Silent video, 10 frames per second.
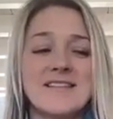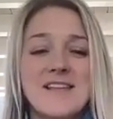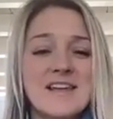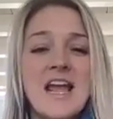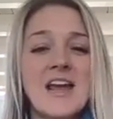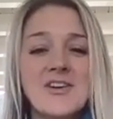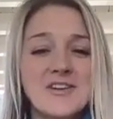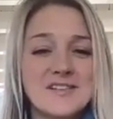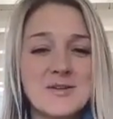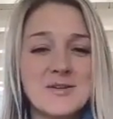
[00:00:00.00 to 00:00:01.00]

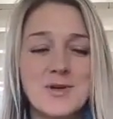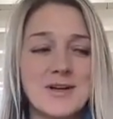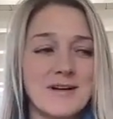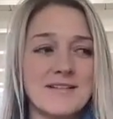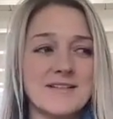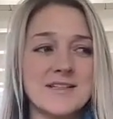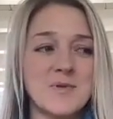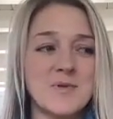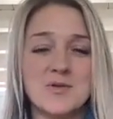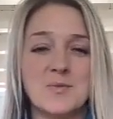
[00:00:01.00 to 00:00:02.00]
inherently, we are
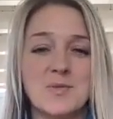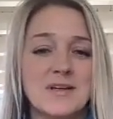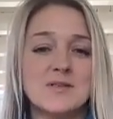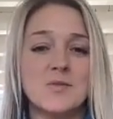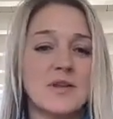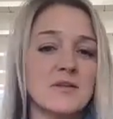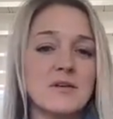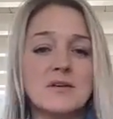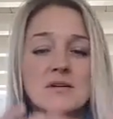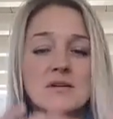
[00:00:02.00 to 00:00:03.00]
spiritual beings,
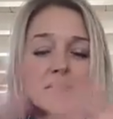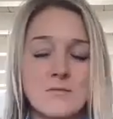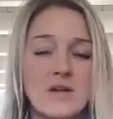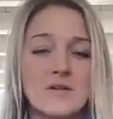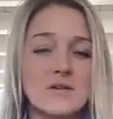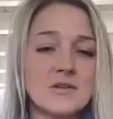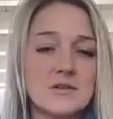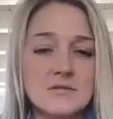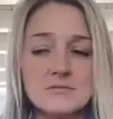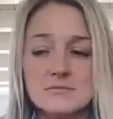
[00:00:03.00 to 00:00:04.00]
whether
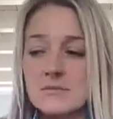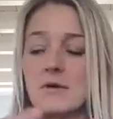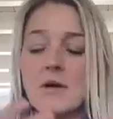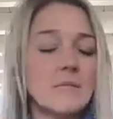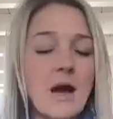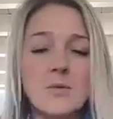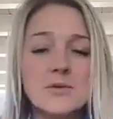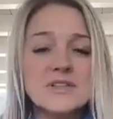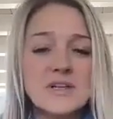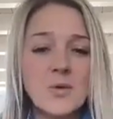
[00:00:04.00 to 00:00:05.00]
you're
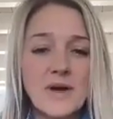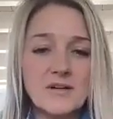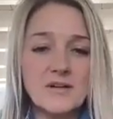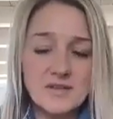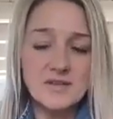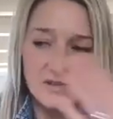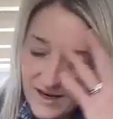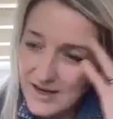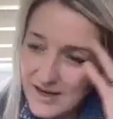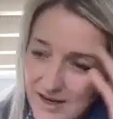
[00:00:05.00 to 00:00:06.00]
outwardly aware of it or
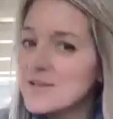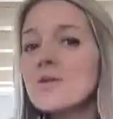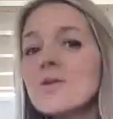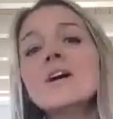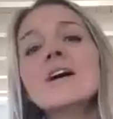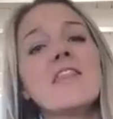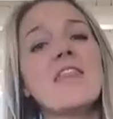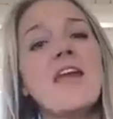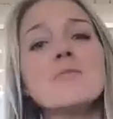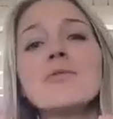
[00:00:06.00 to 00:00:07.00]
not. So
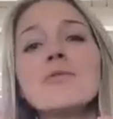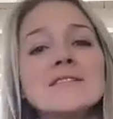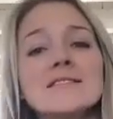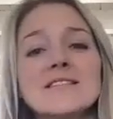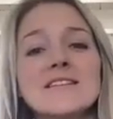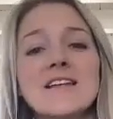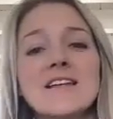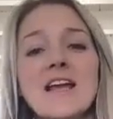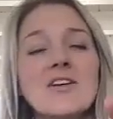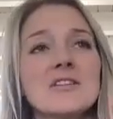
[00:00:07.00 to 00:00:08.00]
that process
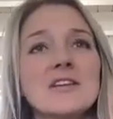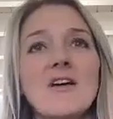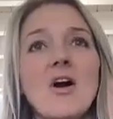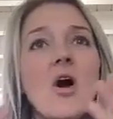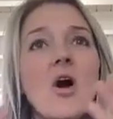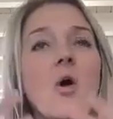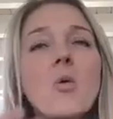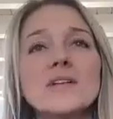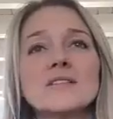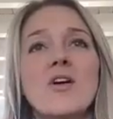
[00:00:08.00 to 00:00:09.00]
inherently
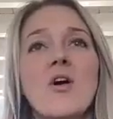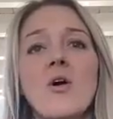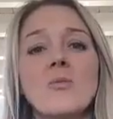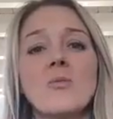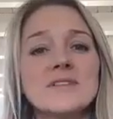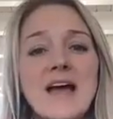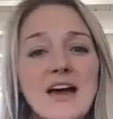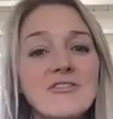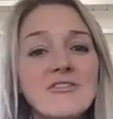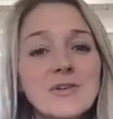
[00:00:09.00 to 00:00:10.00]
always calms
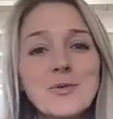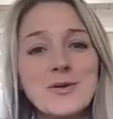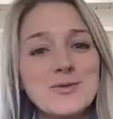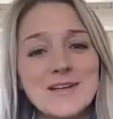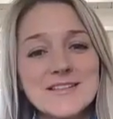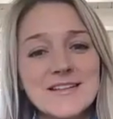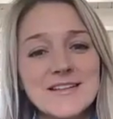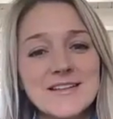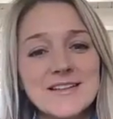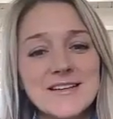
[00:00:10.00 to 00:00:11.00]
everyone who does it,
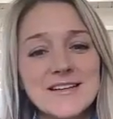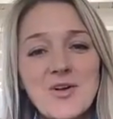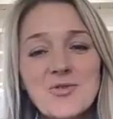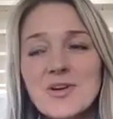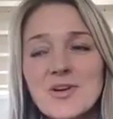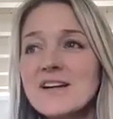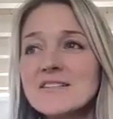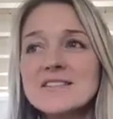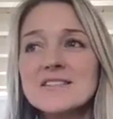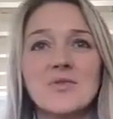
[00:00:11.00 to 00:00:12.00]

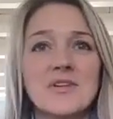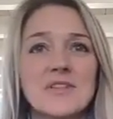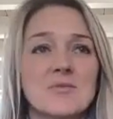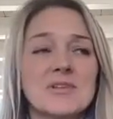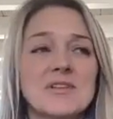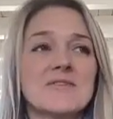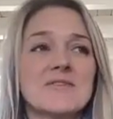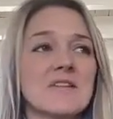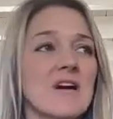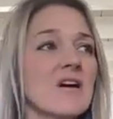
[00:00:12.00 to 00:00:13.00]
regardless of what their beliefs
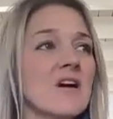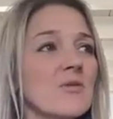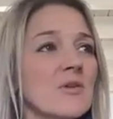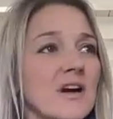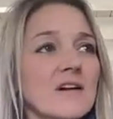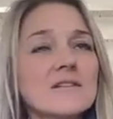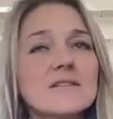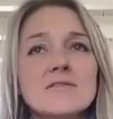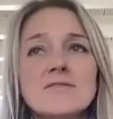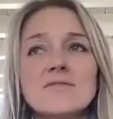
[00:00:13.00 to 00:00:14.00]
are,
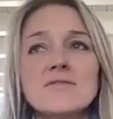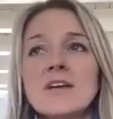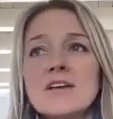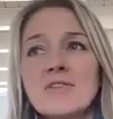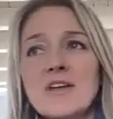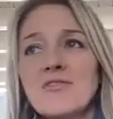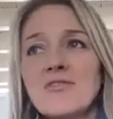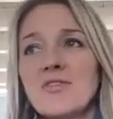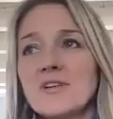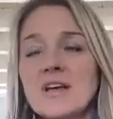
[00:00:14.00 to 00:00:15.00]
regardless of if they
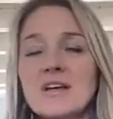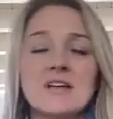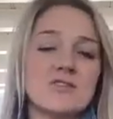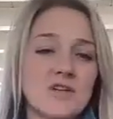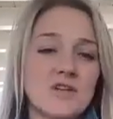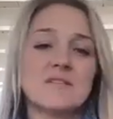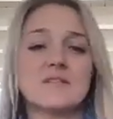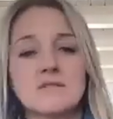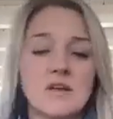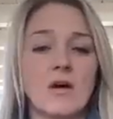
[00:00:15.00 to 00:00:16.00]
feel like it's just,
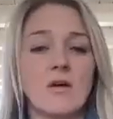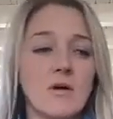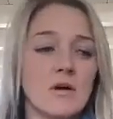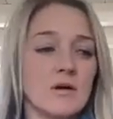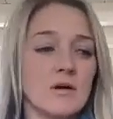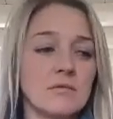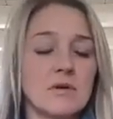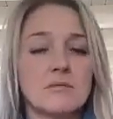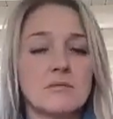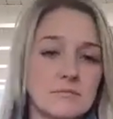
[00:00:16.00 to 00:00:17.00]

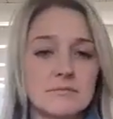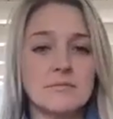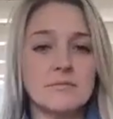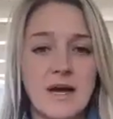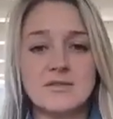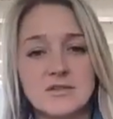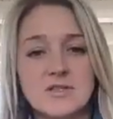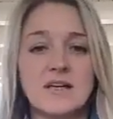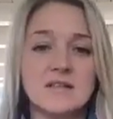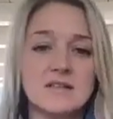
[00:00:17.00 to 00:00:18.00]
a
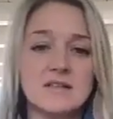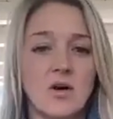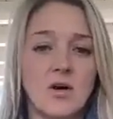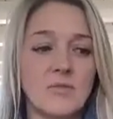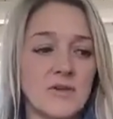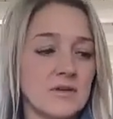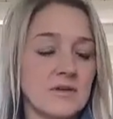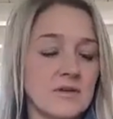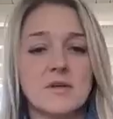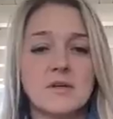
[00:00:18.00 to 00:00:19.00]
exercise to calm
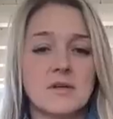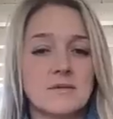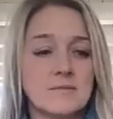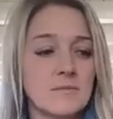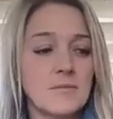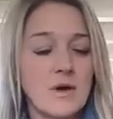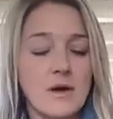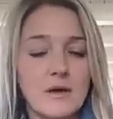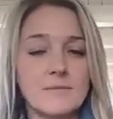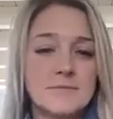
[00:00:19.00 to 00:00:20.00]
the
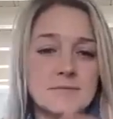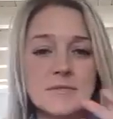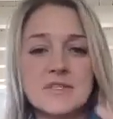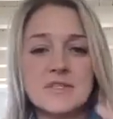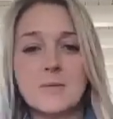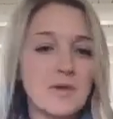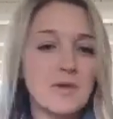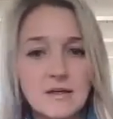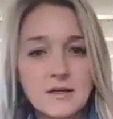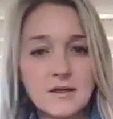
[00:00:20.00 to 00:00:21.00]
uh,
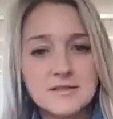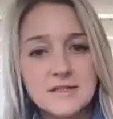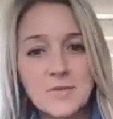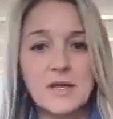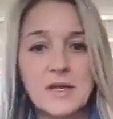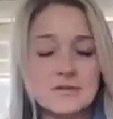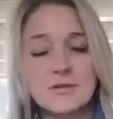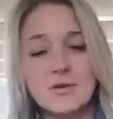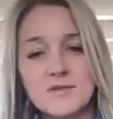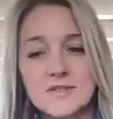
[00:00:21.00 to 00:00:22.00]
sympathetic
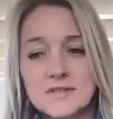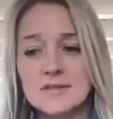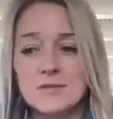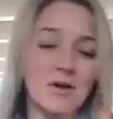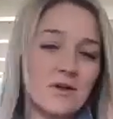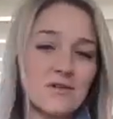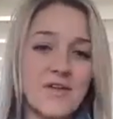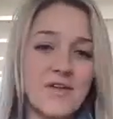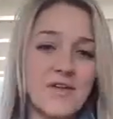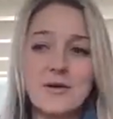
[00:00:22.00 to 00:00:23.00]
nervous system and all of
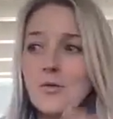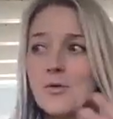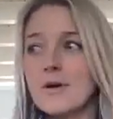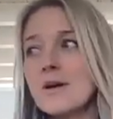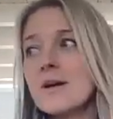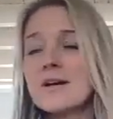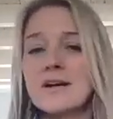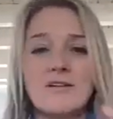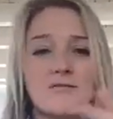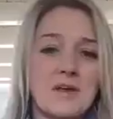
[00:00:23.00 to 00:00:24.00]
that, or
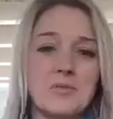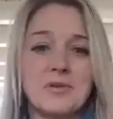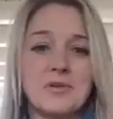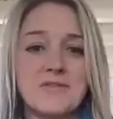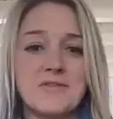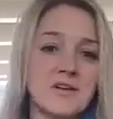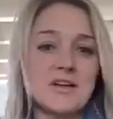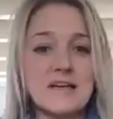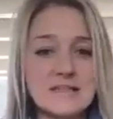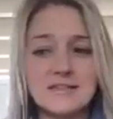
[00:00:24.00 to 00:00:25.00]
if they believe they're
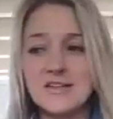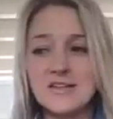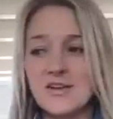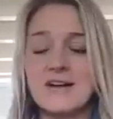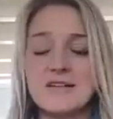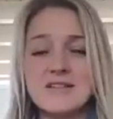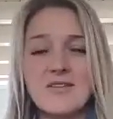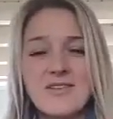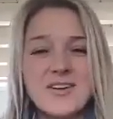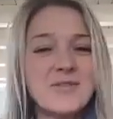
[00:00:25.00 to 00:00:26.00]
connecting to their higher
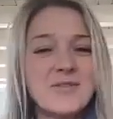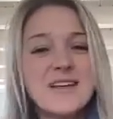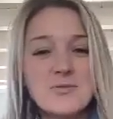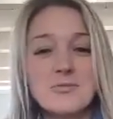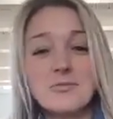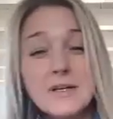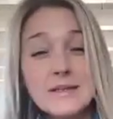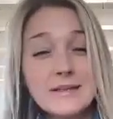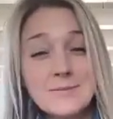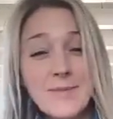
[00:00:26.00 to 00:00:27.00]
self. I don't think it
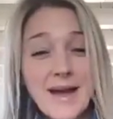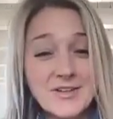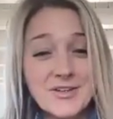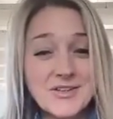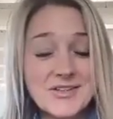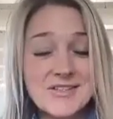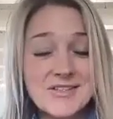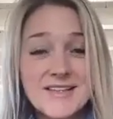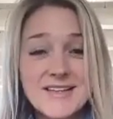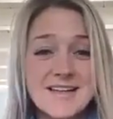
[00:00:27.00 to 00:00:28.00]
really matters,
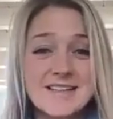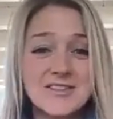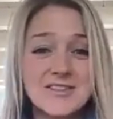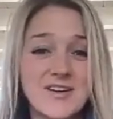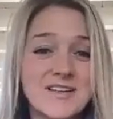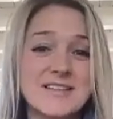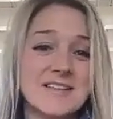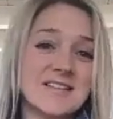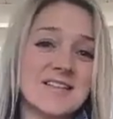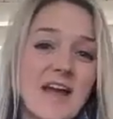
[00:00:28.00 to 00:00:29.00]
as long as
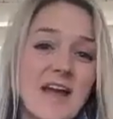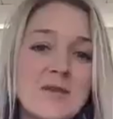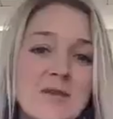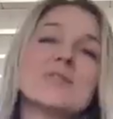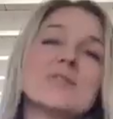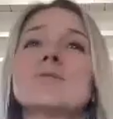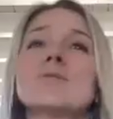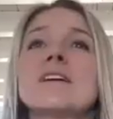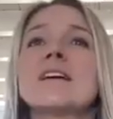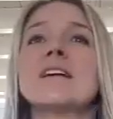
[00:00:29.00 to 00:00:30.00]
they're able to sort
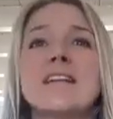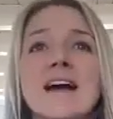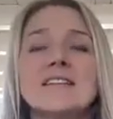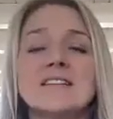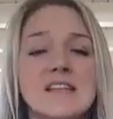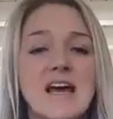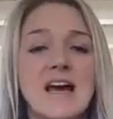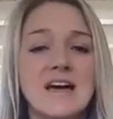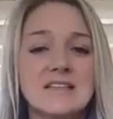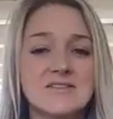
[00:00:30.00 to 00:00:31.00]
of connect to
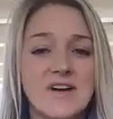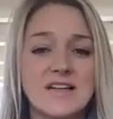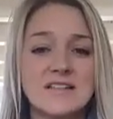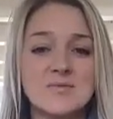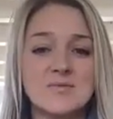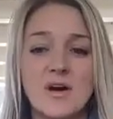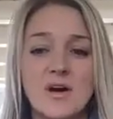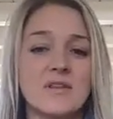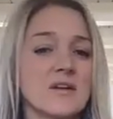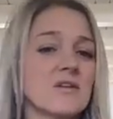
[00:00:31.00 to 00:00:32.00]
that divine spark
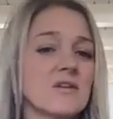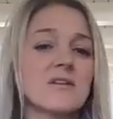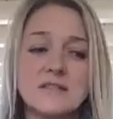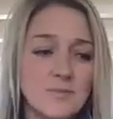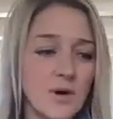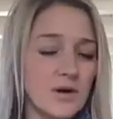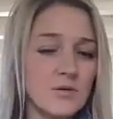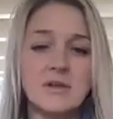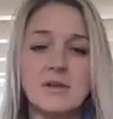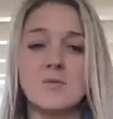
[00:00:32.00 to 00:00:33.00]
within, or that spark
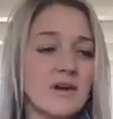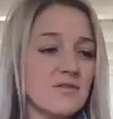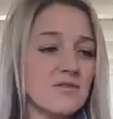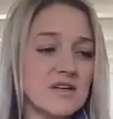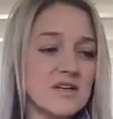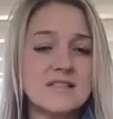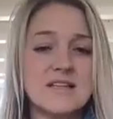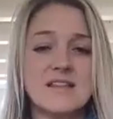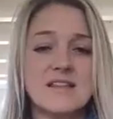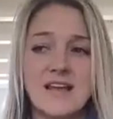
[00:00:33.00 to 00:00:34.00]
within, or whatever it is,
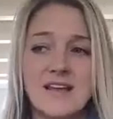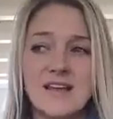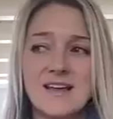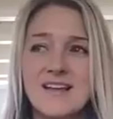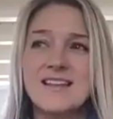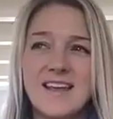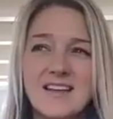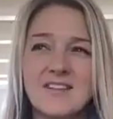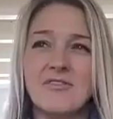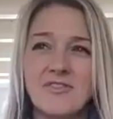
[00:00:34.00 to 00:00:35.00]
that they
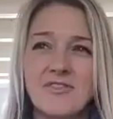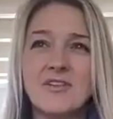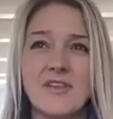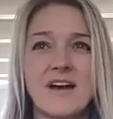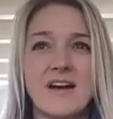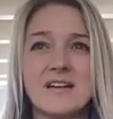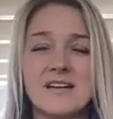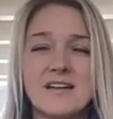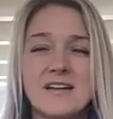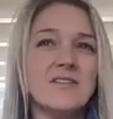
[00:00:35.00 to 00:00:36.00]
can feel that,
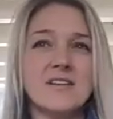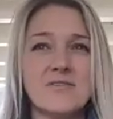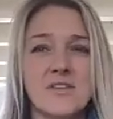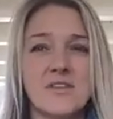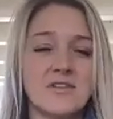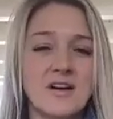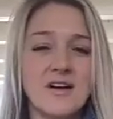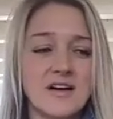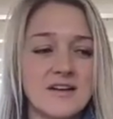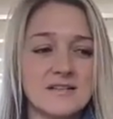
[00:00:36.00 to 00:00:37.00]
even if they're
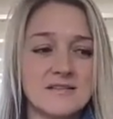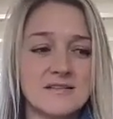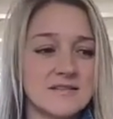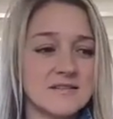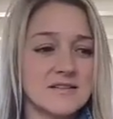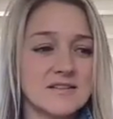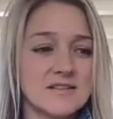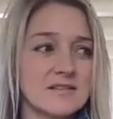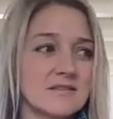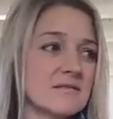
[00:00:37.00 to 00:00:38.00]
not
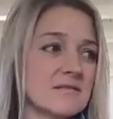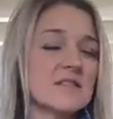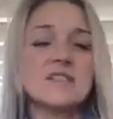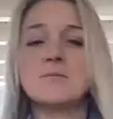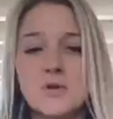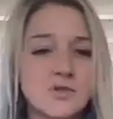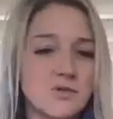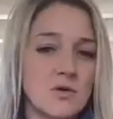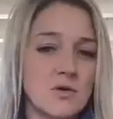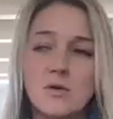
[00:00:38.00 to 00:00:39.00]

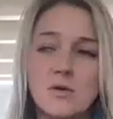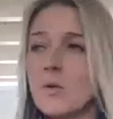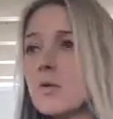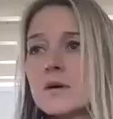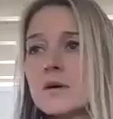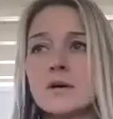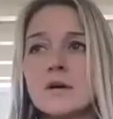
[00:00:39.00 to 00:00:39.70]
spiritual or